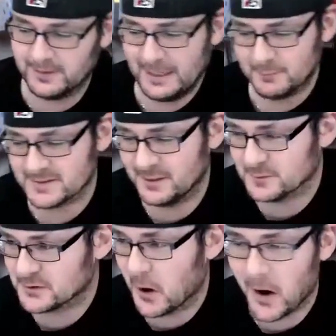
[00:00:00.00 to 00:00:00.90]
It was it was
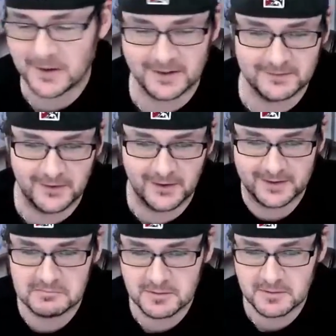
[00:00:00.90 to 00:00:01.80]
gone in like
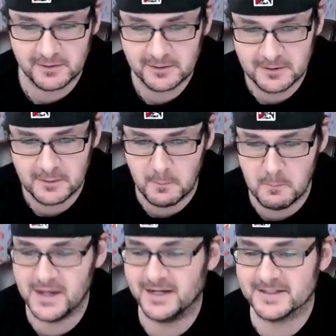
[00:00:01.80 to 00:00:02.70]

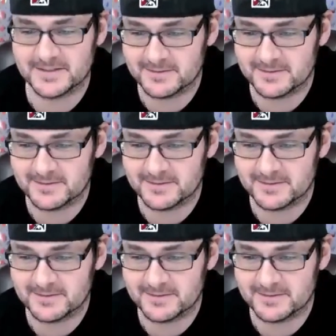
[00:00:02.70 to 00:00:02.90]
minutes.